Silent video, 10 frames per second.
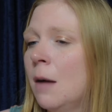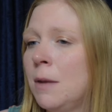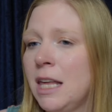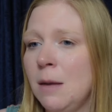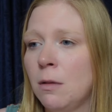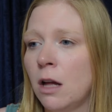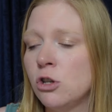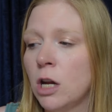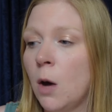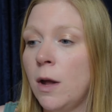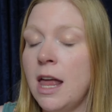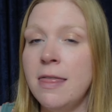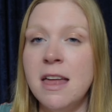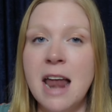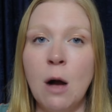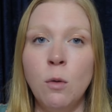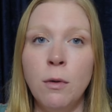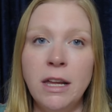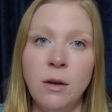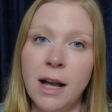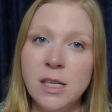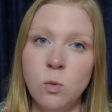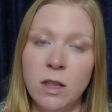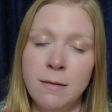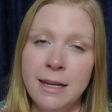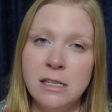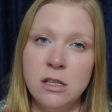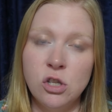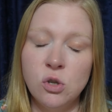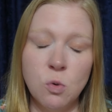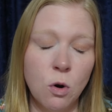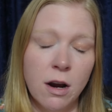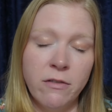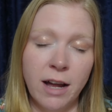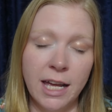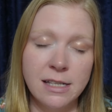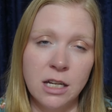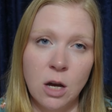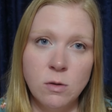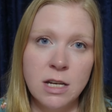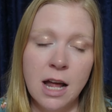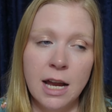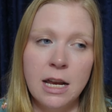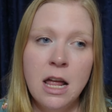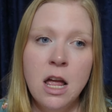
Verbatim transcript: going to keep laundry going. And then I'll bring you guys with me to the store if I get to go tonight.